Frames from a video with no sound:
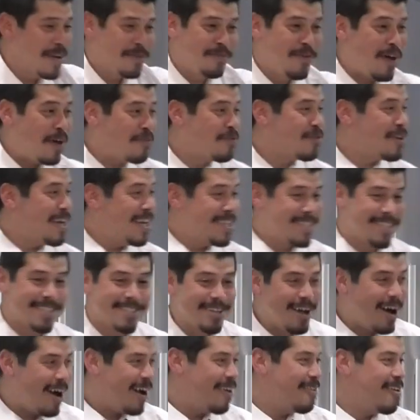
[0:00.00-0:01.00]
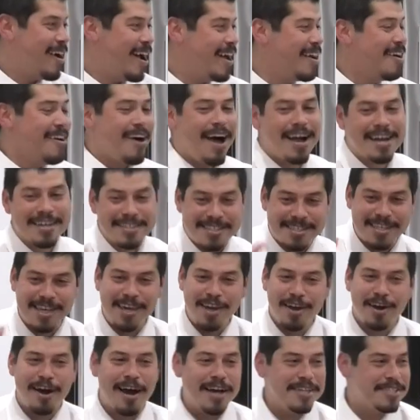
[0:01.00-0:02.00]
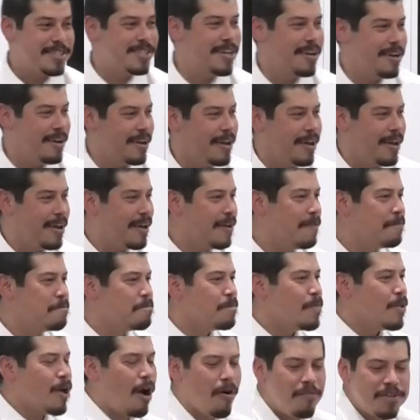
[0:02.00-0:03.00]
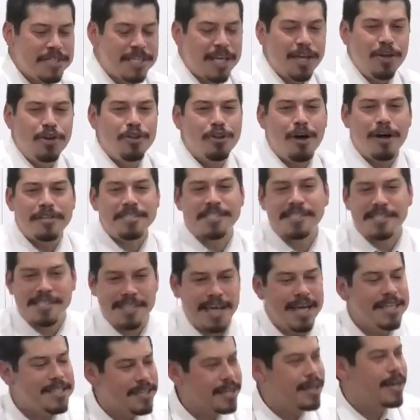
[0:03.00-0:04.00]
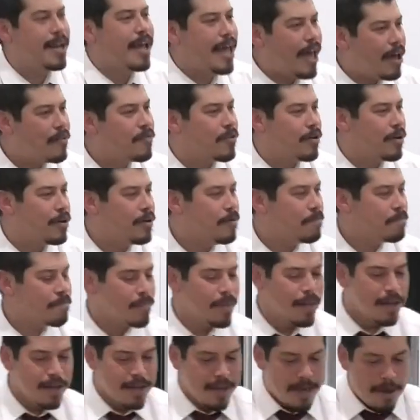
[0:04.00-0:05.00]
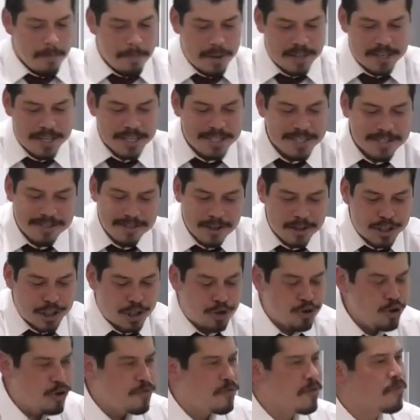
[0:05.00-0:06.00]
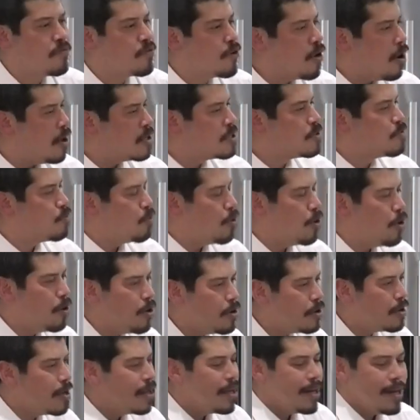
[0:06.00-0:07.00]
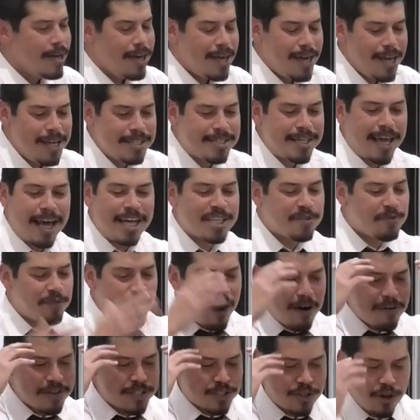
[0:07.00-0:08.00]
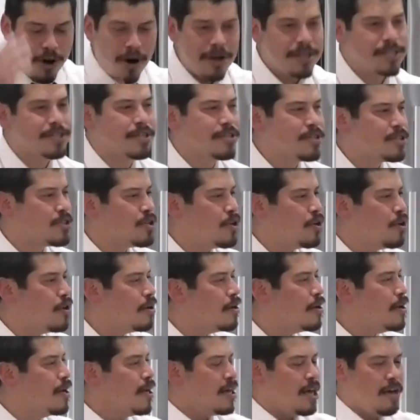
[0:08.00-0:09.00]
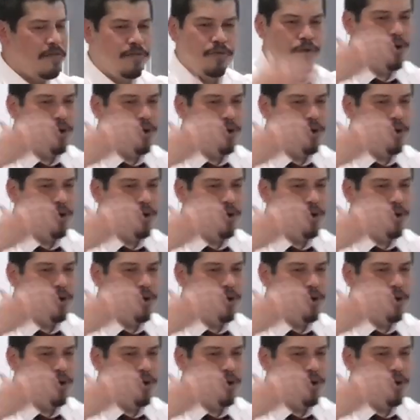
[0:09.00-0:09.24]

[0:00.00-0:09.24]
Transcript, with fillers: but Fairfield East is not. Right? I can see you guys sitting here. Obviously, you're not seated in heaven, but this is the truth of God's word. Is that as far as God is concerned, if